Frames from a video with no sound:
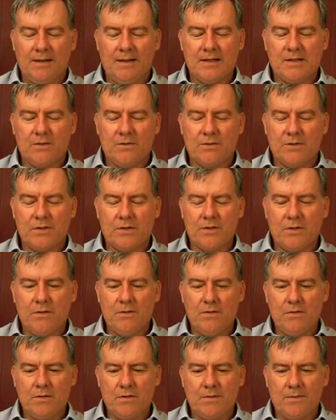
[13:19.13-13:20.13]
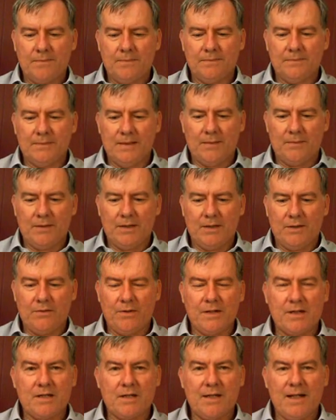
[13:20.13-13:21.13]
lessor sues, that will
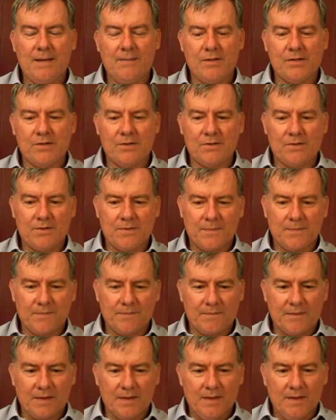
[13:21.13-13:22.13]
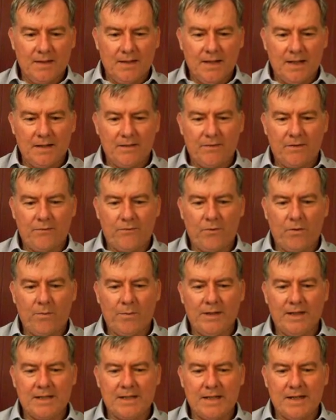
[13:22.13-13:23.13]
increase the damages. And if the
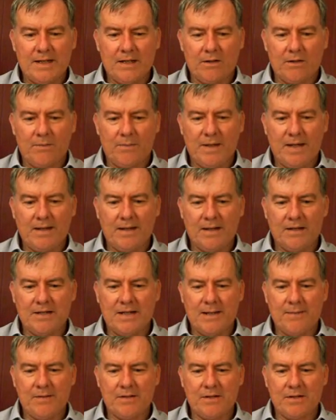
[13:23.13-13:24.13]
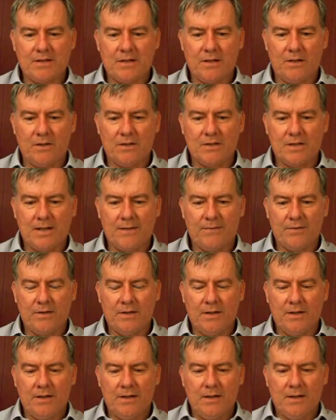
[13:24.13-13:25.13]
former lessee cannot pay those damages, the loss
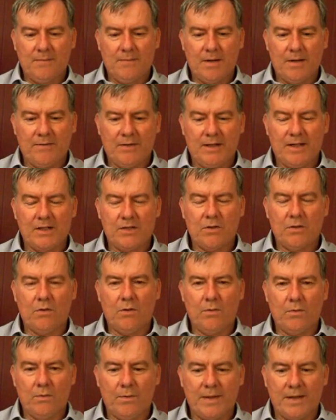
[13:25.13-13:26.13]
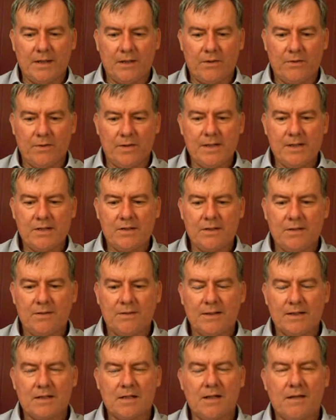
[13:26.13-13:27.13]
suffered by the lessor will be increased.
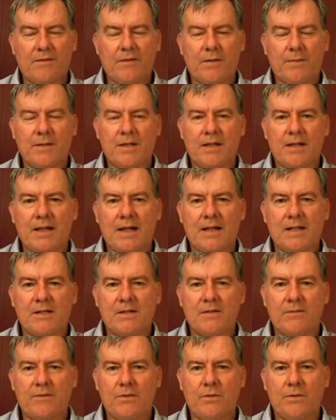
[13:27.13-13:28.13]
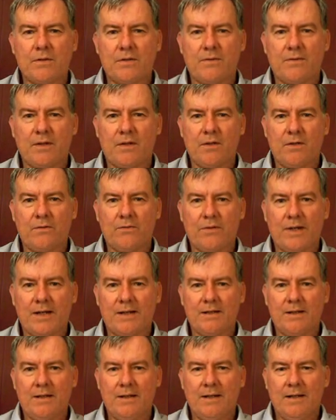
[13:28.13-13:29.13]
It's likely to be the case, of course,
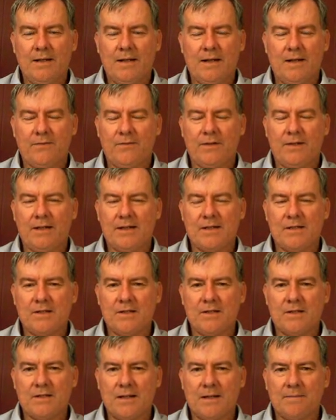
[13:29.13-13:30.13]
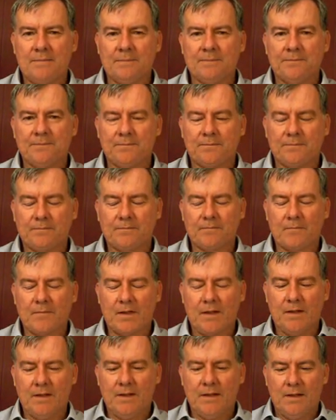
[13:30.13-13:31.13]
if the lease is
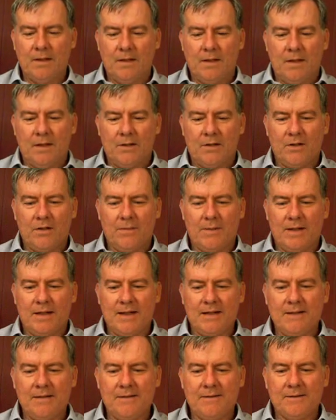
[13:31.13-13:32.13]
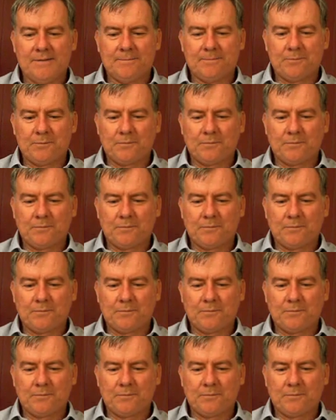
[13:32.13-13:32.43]
terminated,